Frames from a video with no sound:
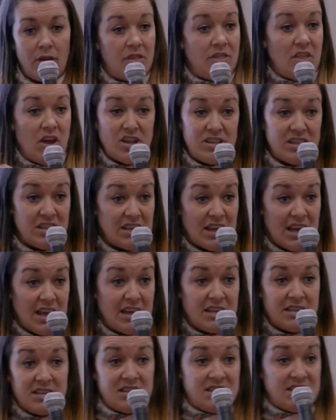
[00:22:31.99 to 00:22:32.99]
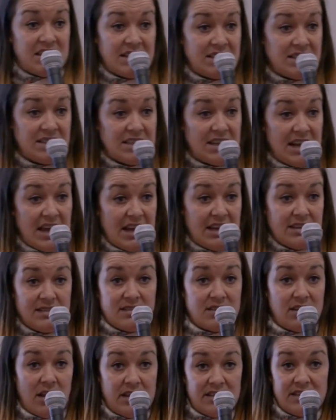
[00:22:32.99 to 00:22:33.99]
30 days, 60 days,
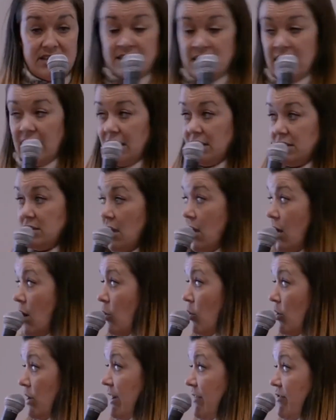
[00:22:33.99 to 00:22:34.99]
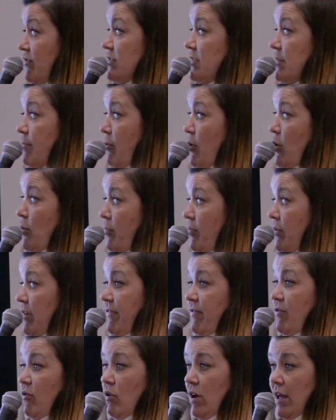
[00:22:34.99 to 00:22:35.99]
90 days, whatever is appropriate
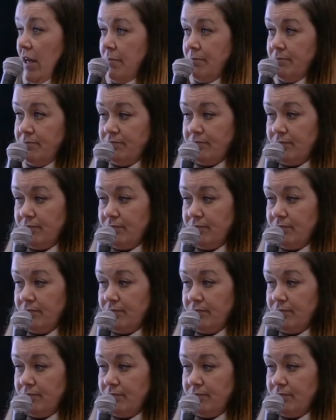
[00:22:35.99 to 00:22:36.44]
for him.